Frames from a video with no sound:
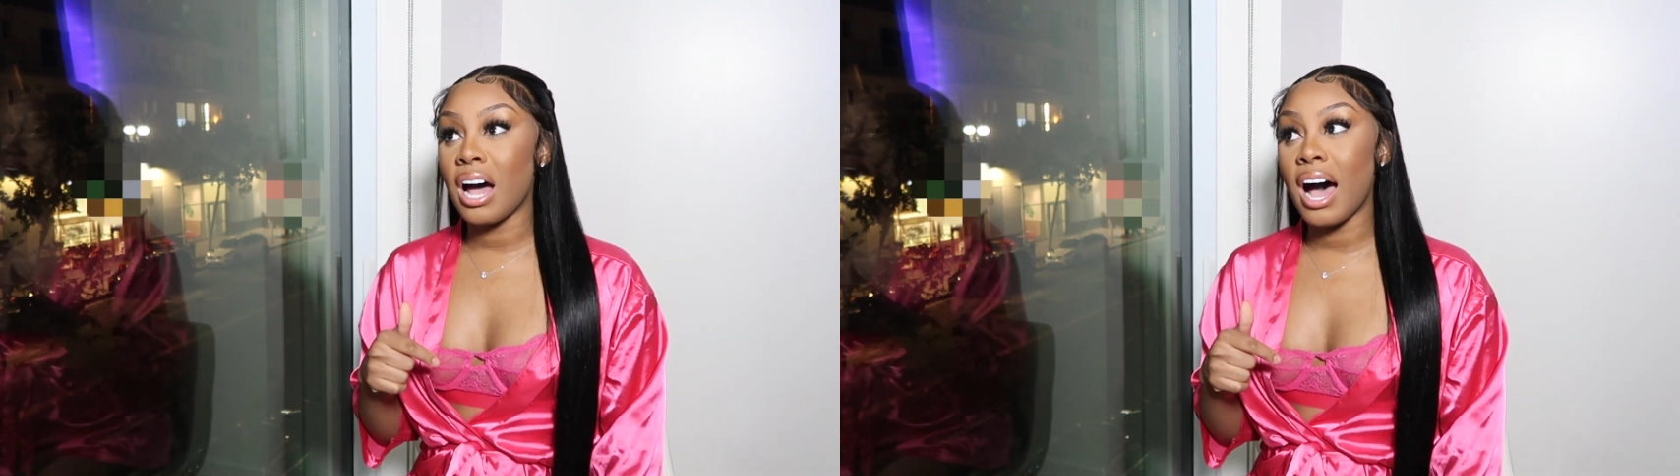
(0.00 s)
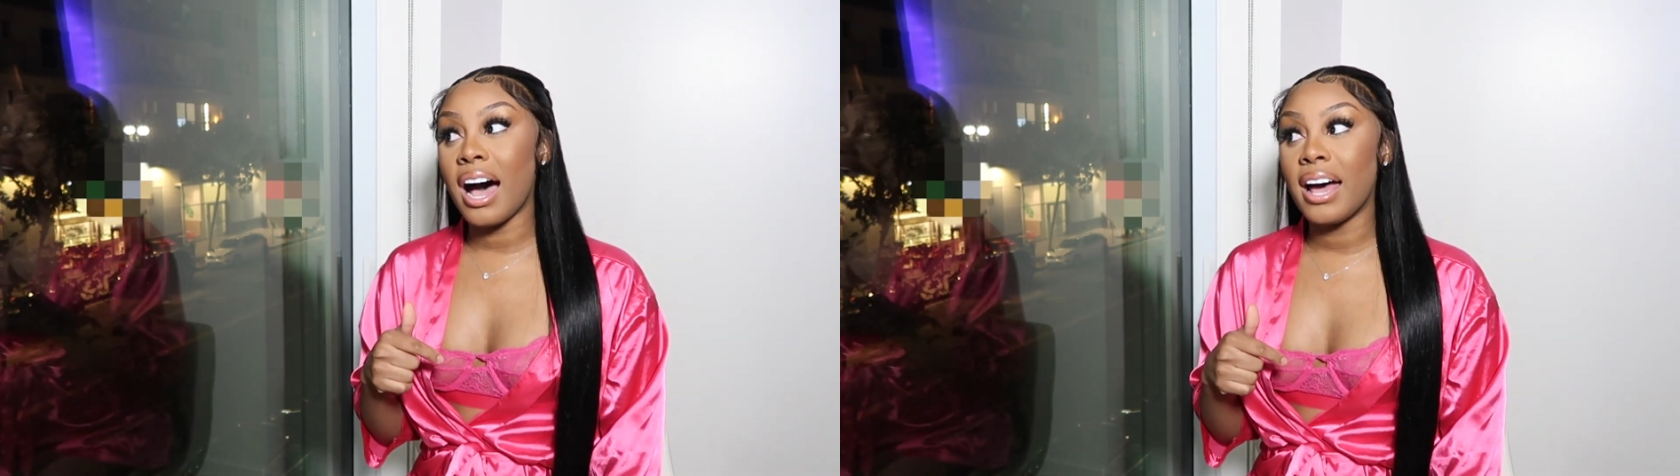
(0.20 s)

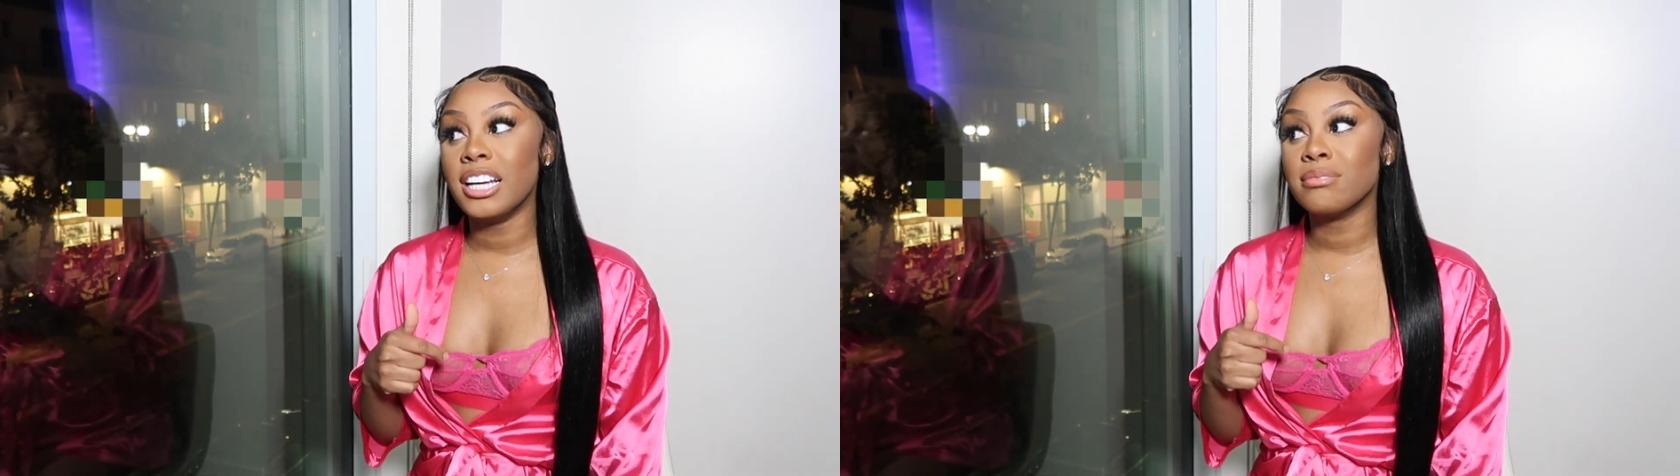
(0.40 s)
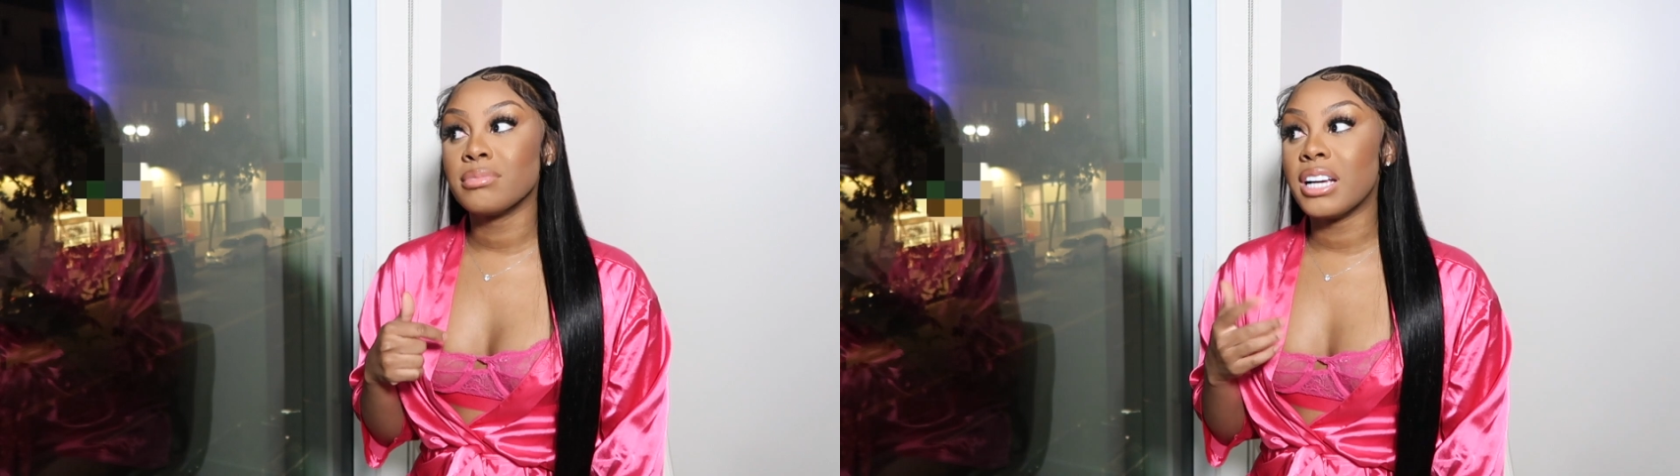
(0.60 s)

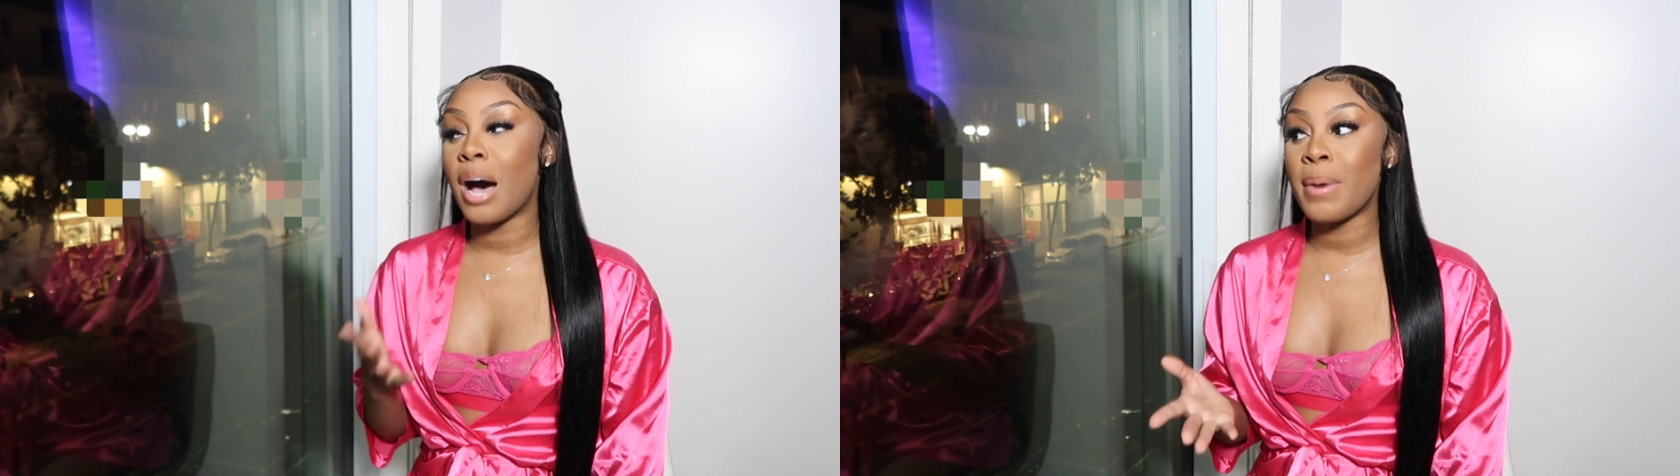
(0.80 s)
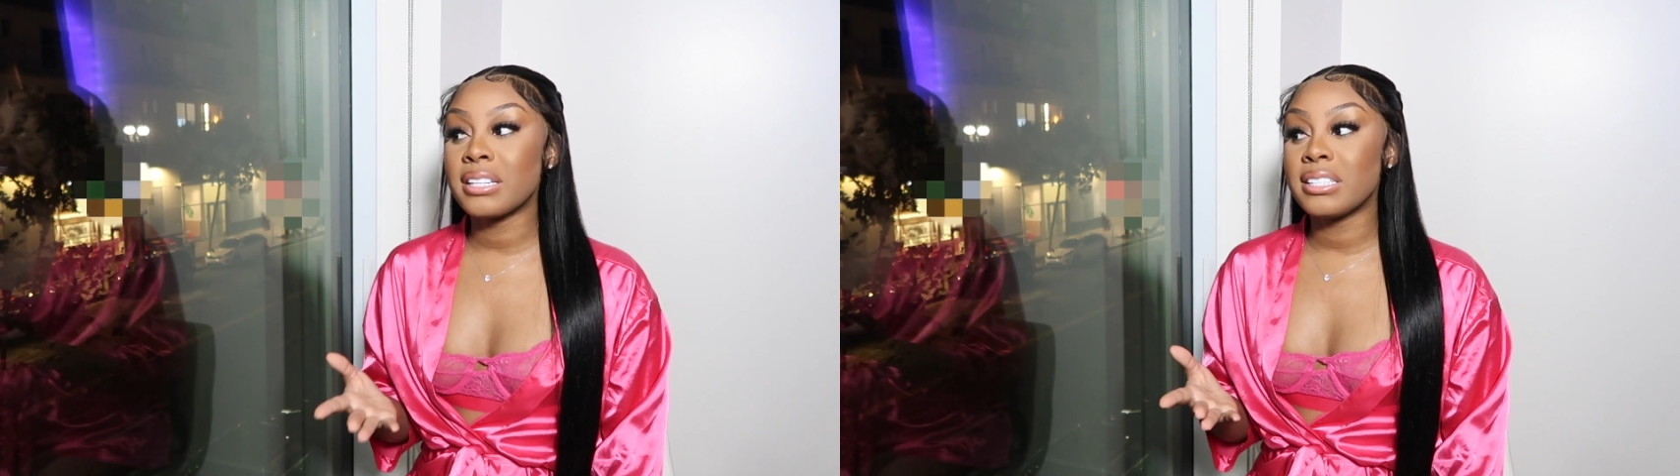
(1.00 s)
I
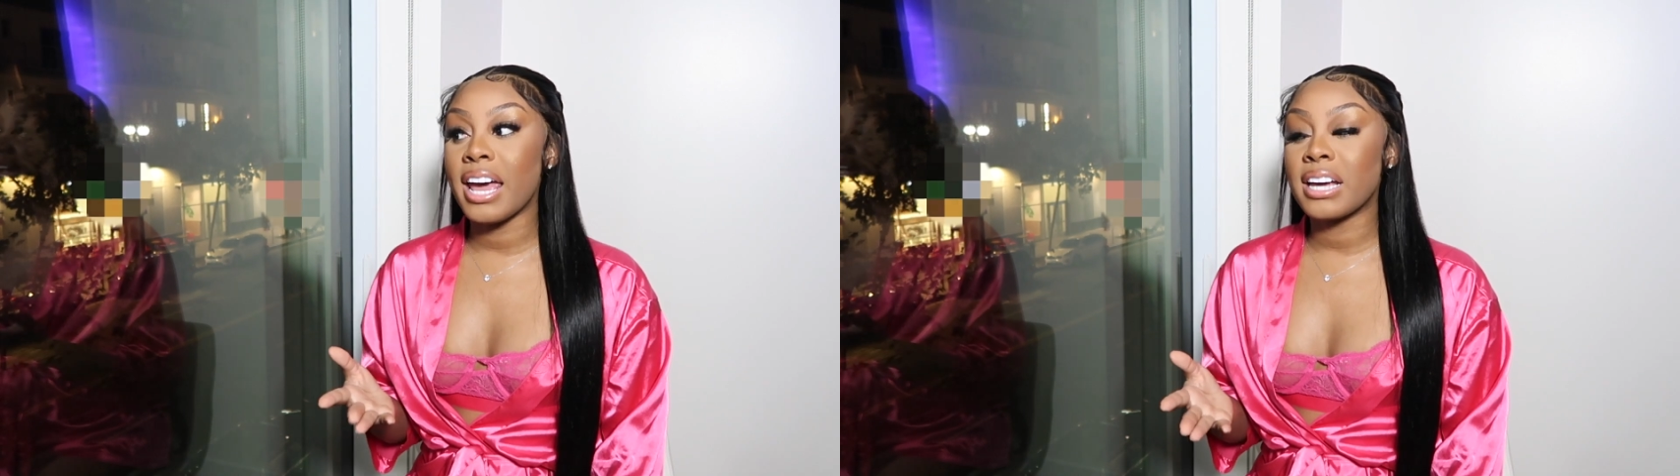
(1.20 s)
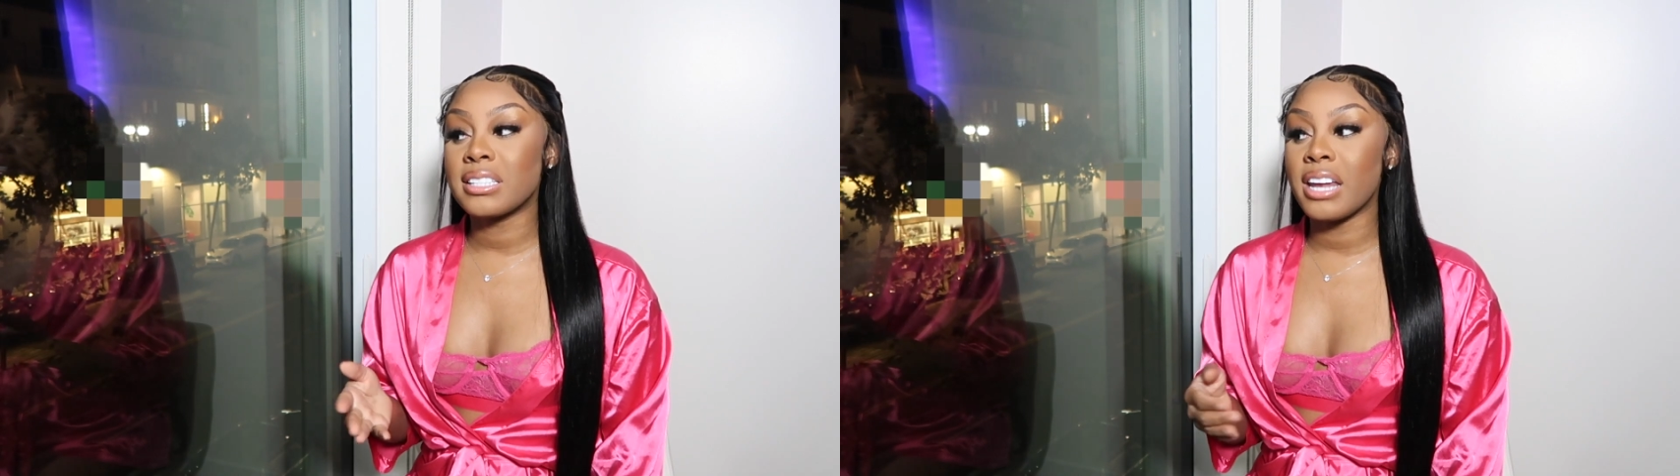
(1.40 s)
got my snacks,